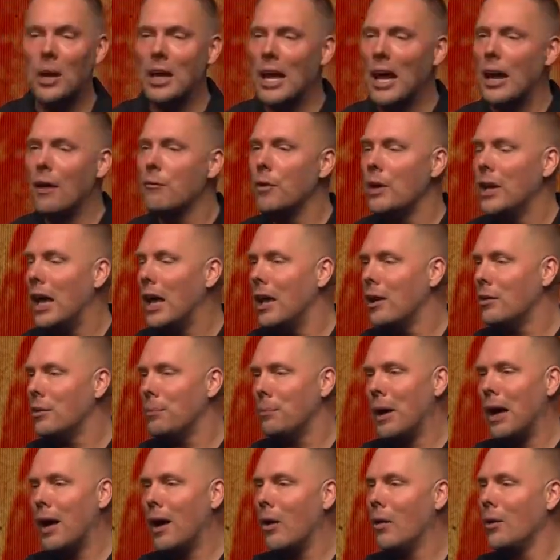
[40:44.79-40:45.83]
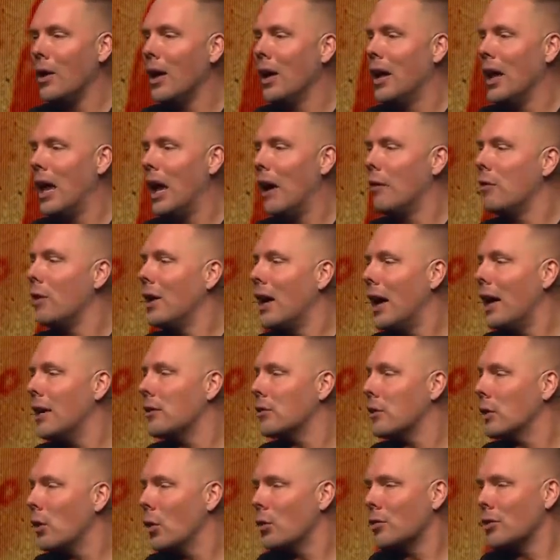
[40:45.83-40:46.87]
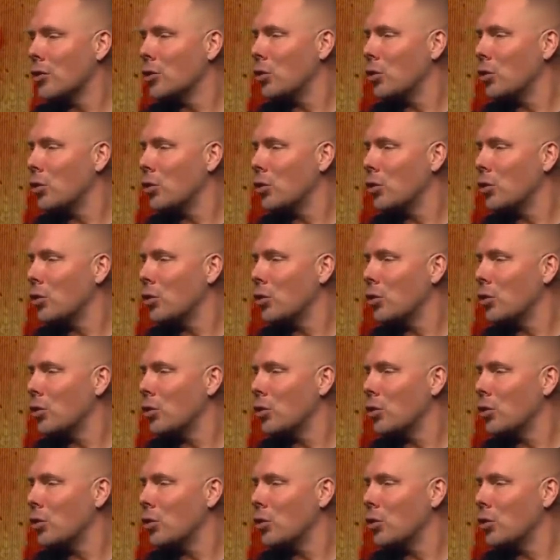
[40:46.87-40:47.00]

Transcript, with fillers: And every head's bowed, every eye's closed.